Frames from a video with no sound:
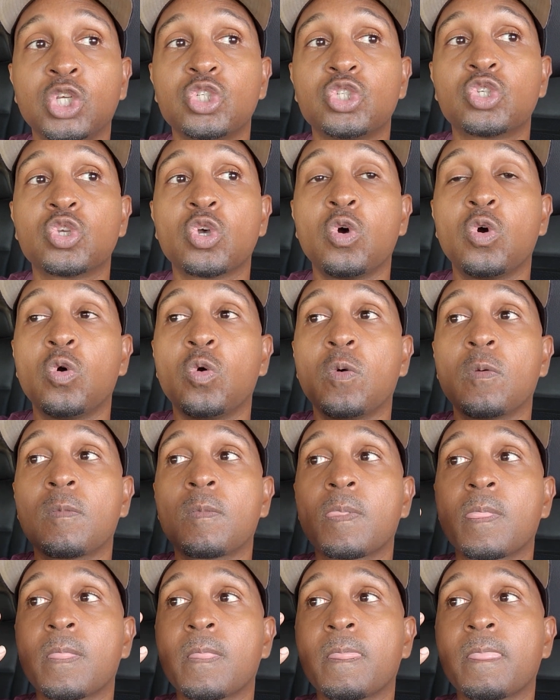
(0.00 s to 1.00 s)
So
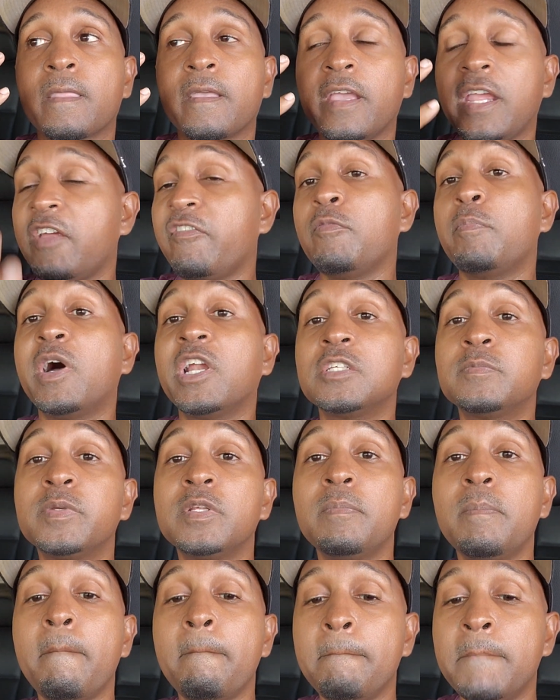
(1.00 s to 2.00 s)
everybody's
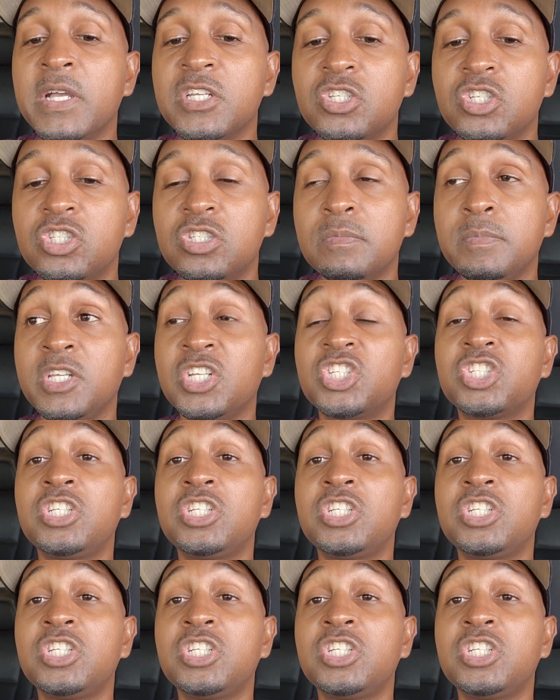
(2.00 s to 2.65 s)
been messaging me.